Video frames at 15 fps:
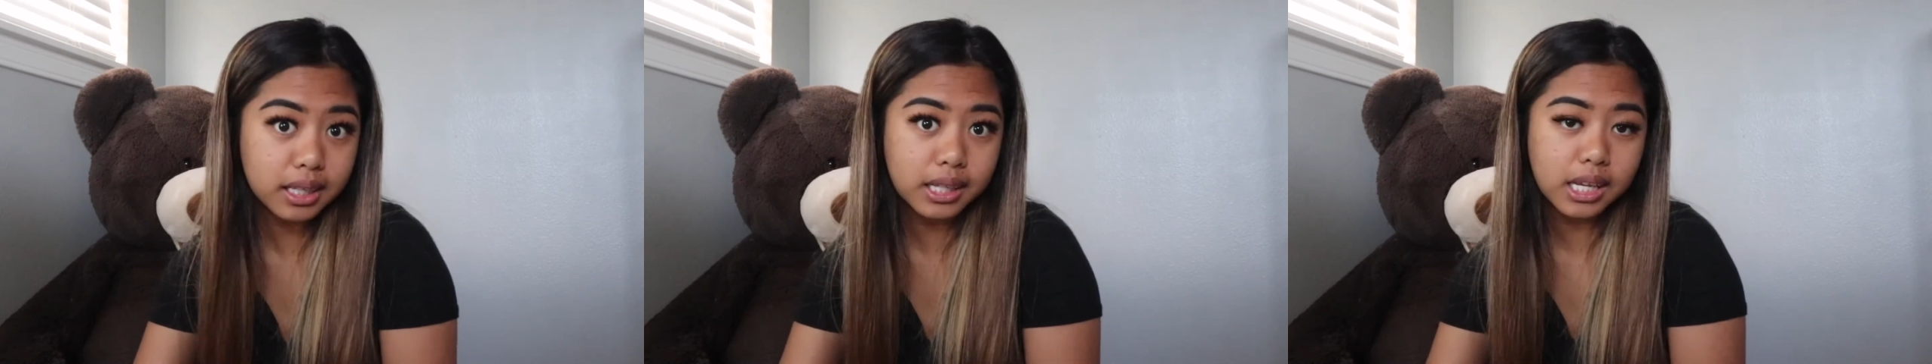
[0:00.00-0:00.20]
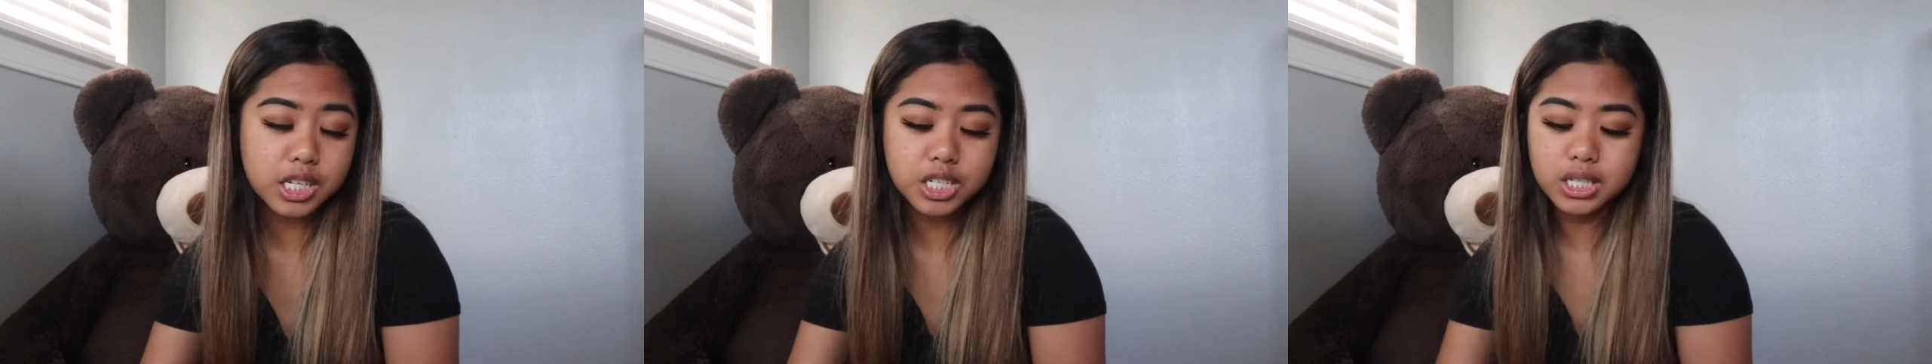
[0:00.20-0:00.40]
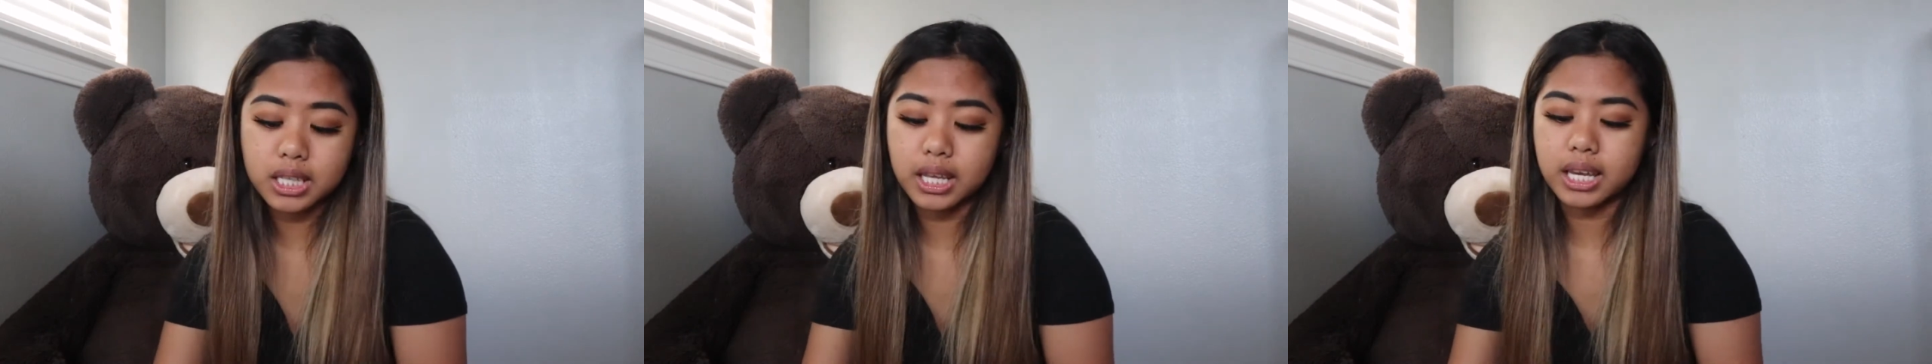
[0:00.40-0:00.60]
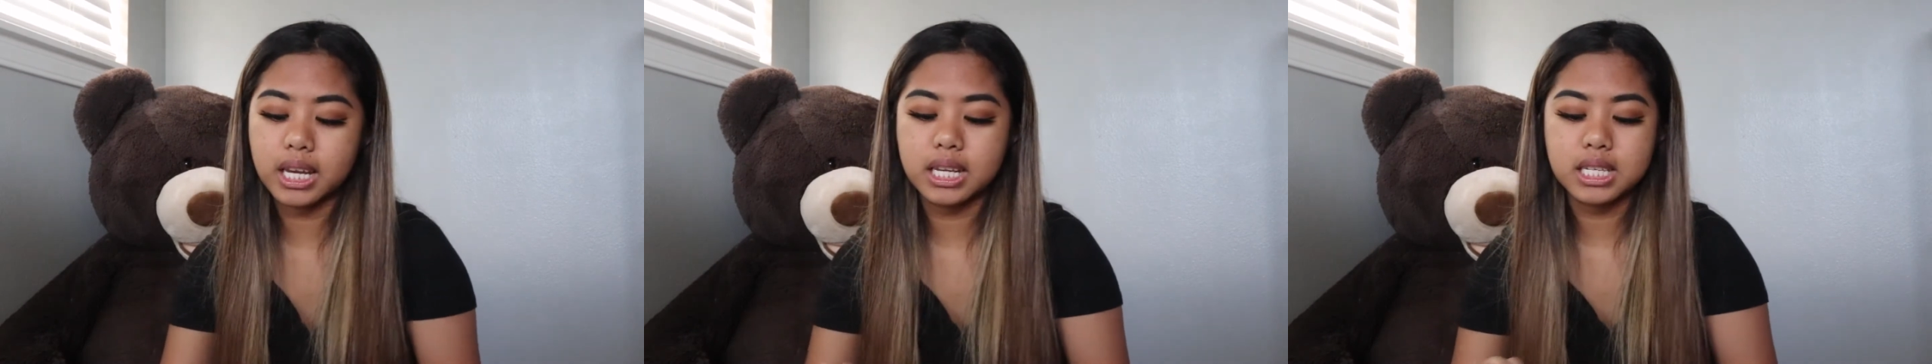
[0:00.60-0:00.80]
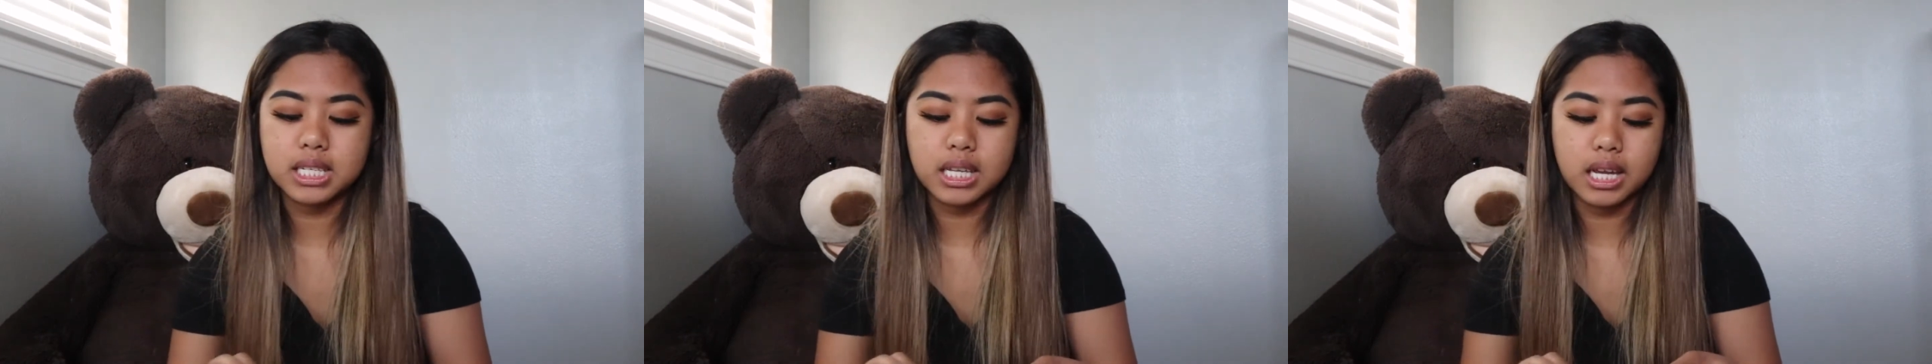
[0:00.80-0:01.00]
collection, like
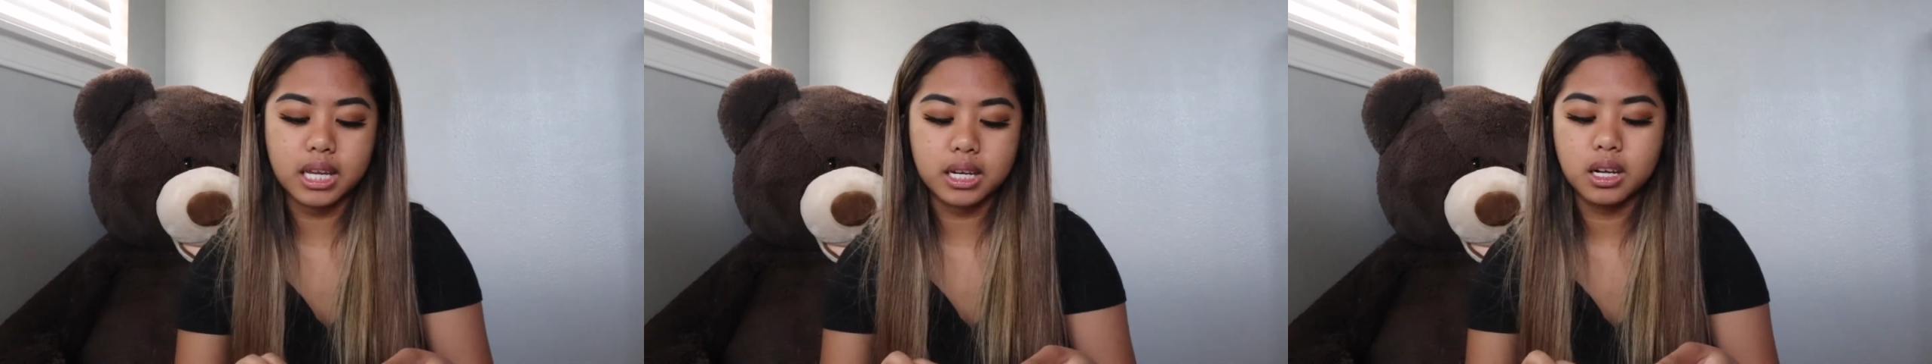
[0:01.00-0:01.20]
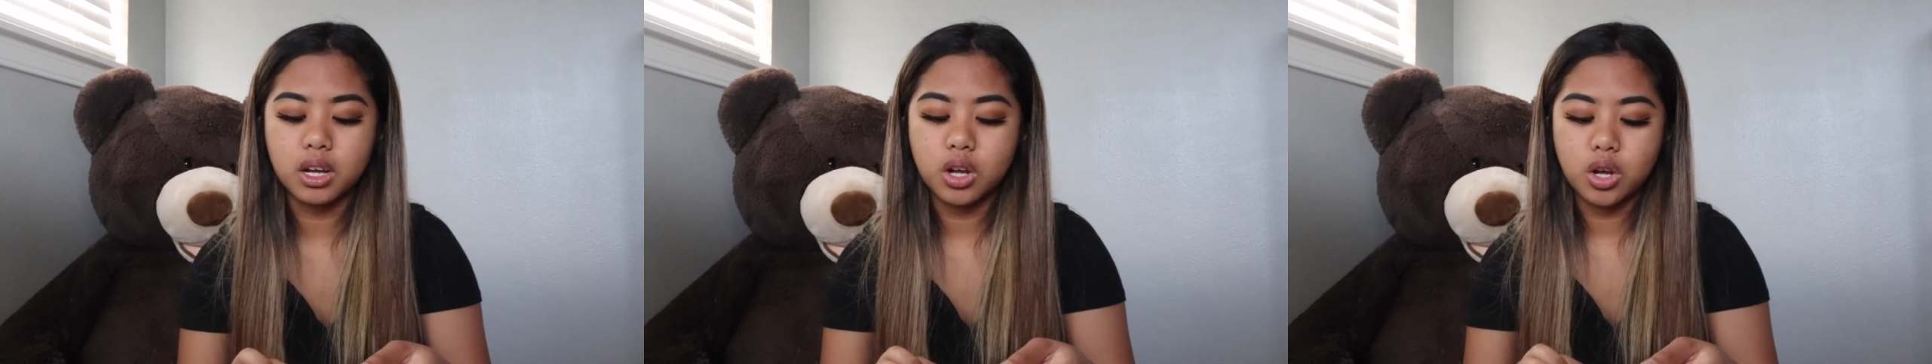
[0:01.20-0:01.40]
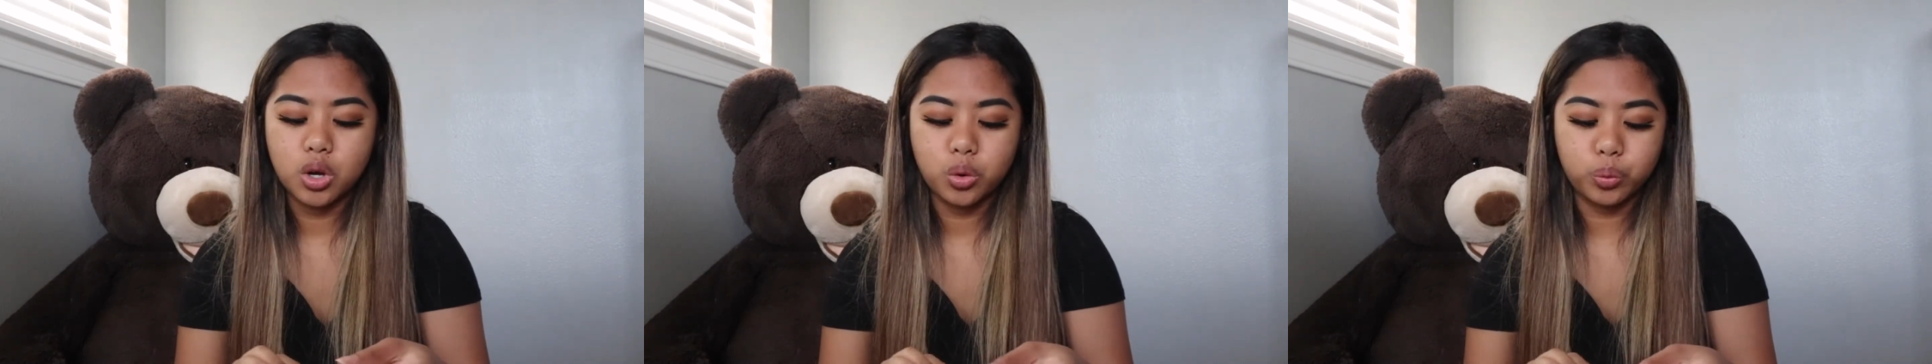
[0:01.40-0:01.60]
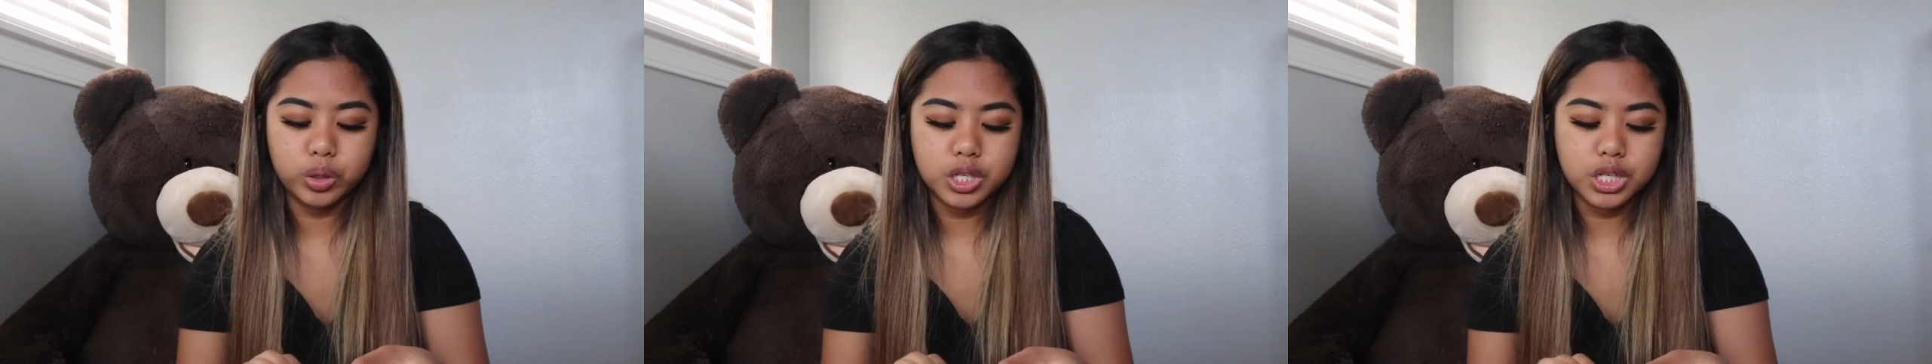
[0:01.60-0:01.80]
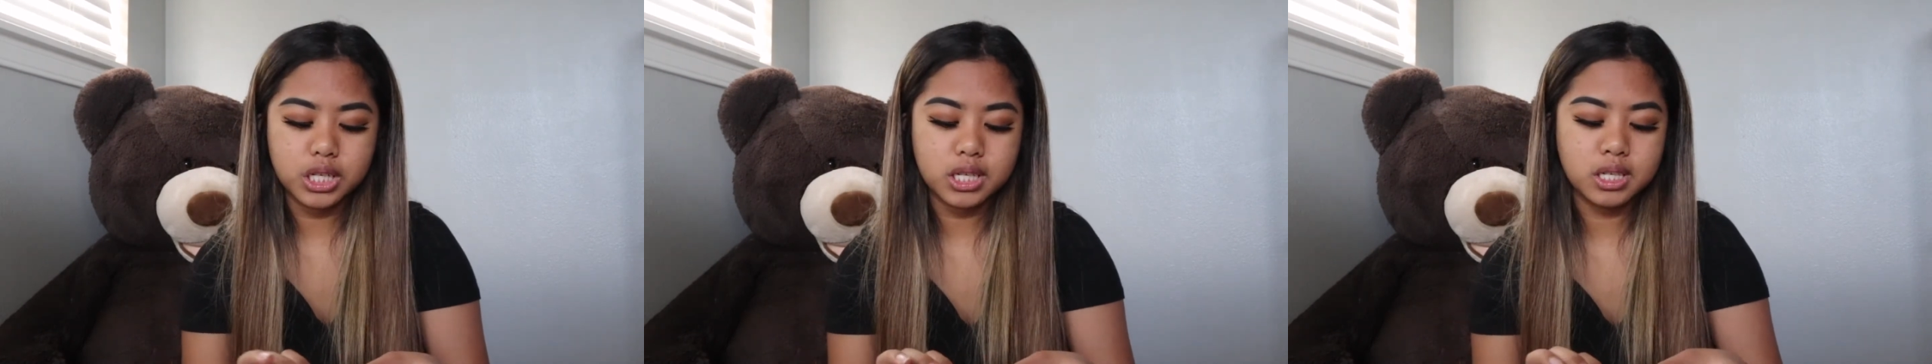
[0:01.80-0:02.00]
I said,
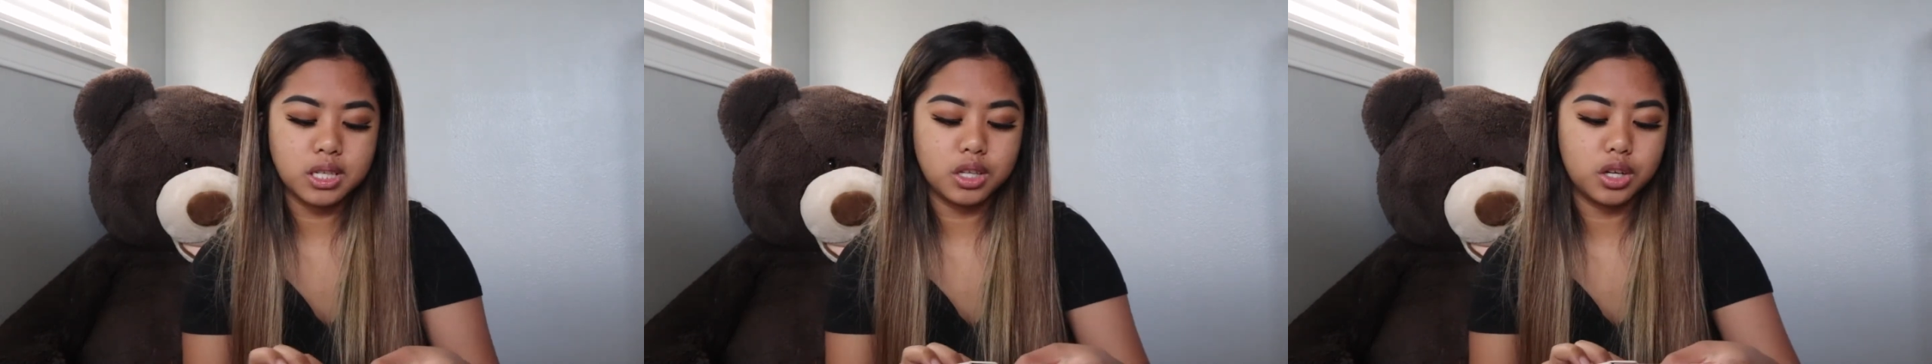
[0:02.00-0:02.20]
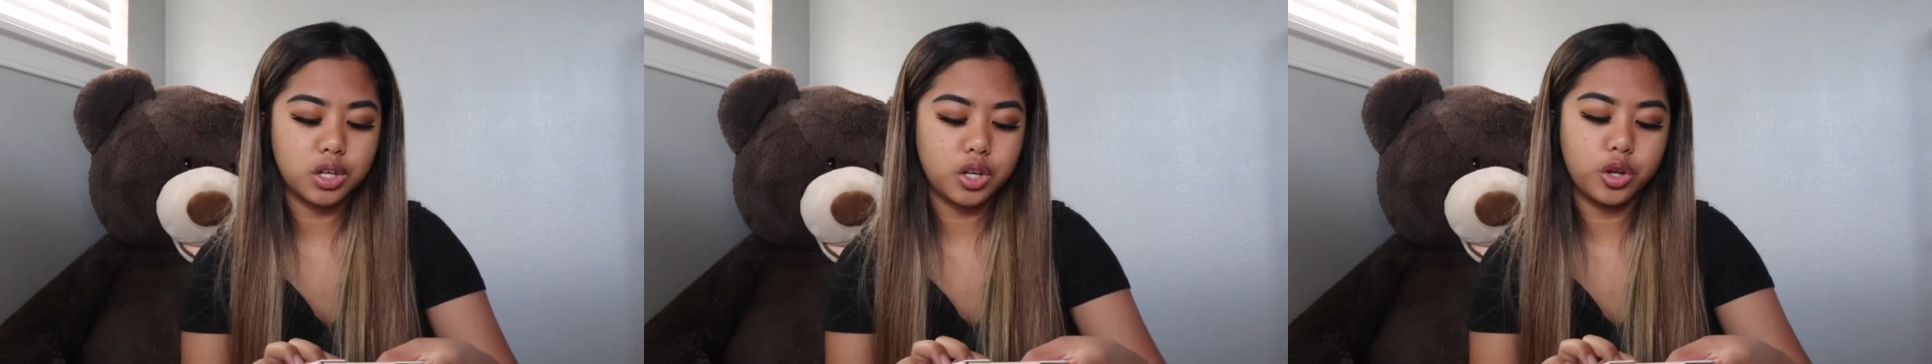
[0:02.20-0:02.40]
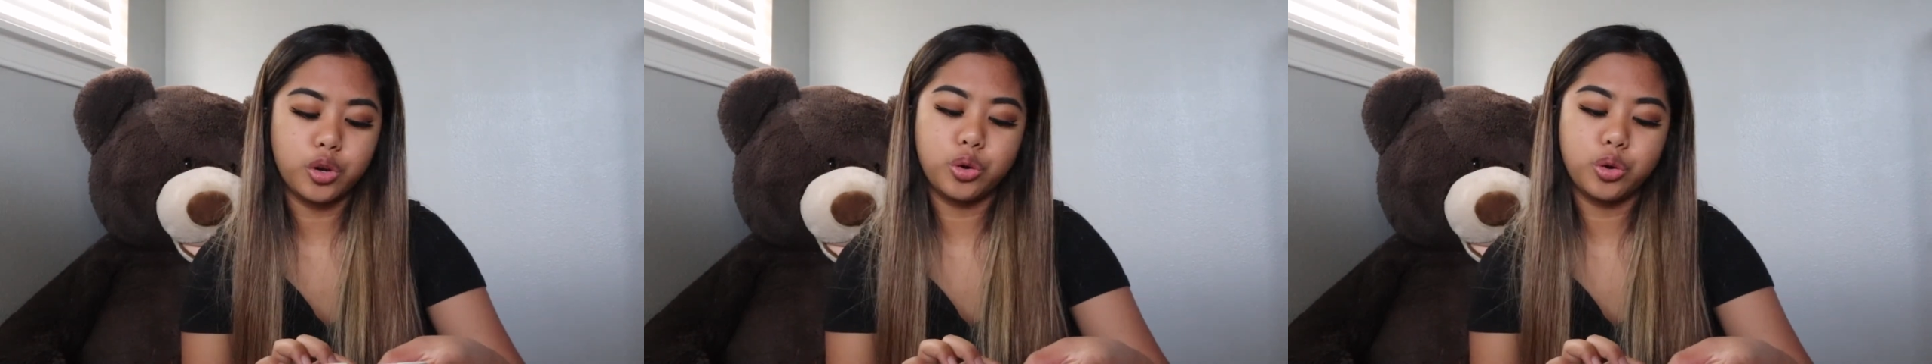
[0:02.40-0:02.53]
which is the